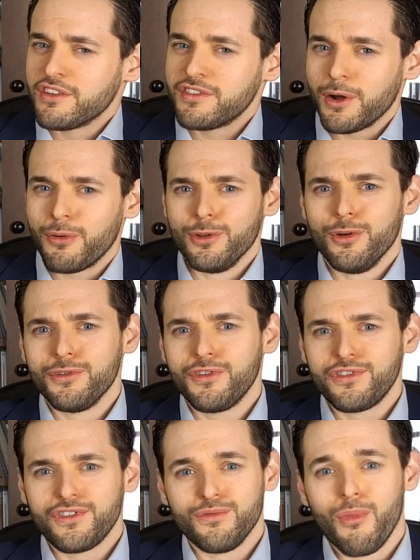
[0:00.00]

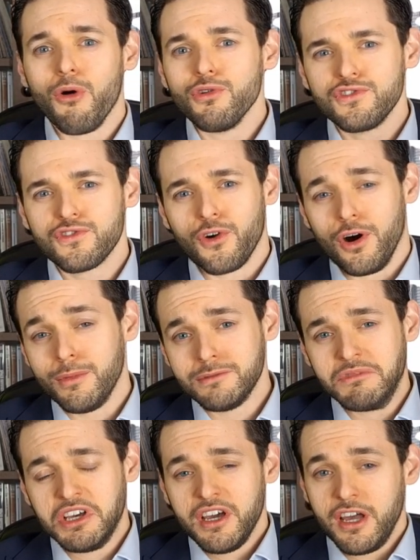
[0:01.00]
Sarcoidosis is most
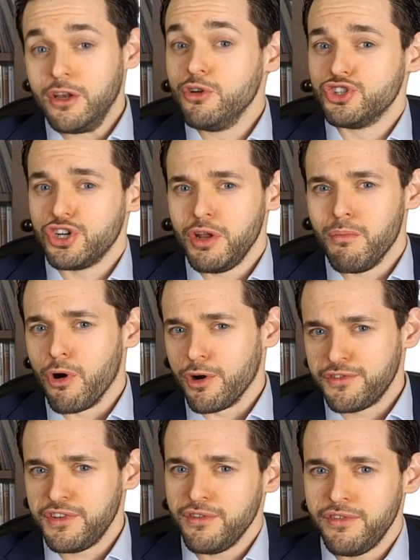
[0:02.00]
common and usually
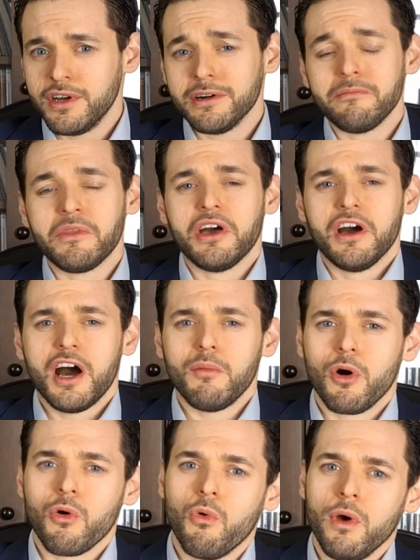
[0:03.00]
more severe
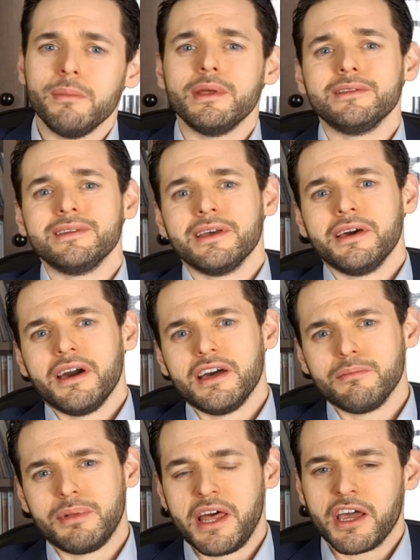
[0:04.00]
among women
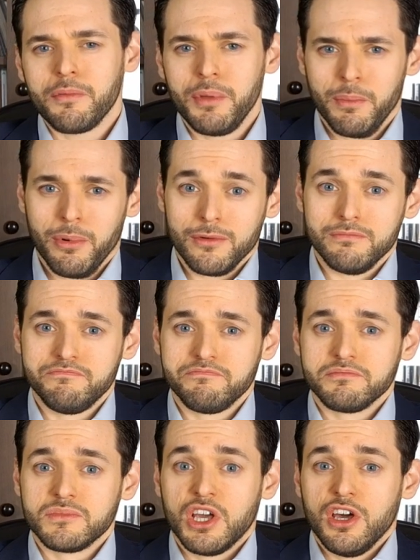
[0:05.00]
and black people.
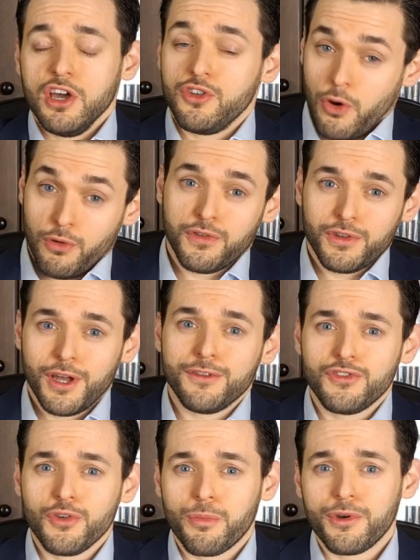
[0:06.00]
It also
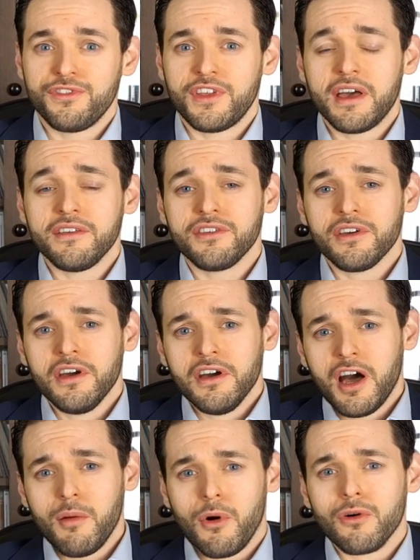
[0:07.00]
tends to present
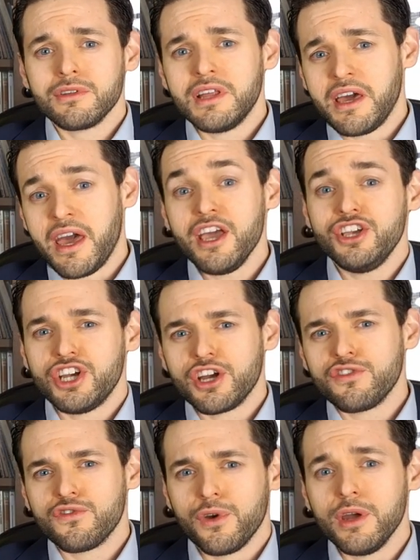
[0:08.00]
among the age
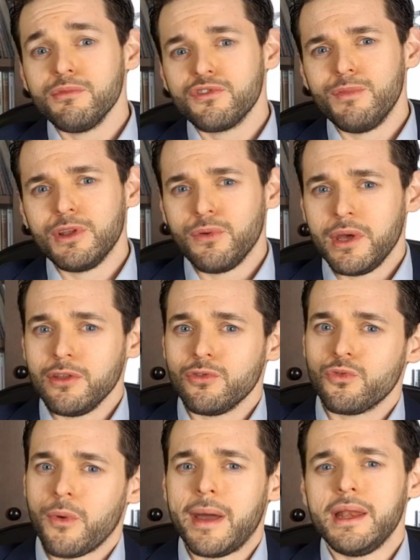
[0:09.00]
extremes between
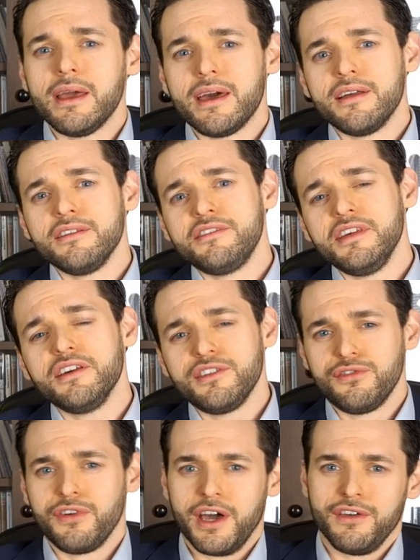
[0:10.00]
20 and
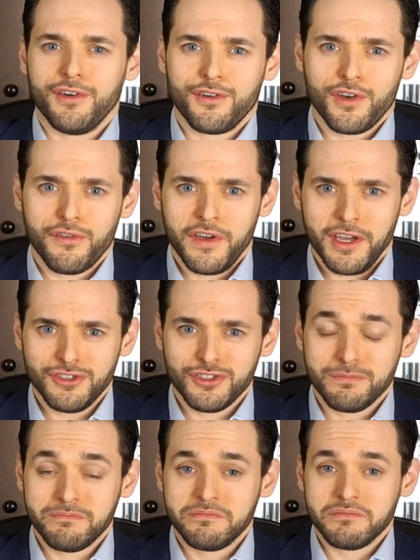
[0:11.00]
65 years of
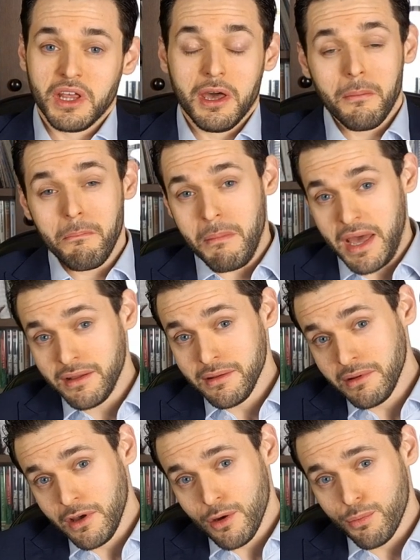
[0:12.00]
age.
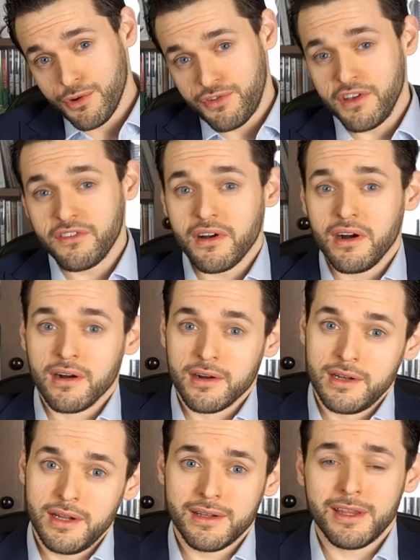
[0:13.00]
Men present
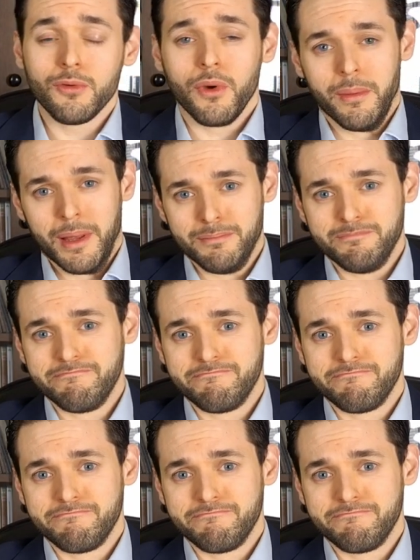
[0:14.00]
earlier than women.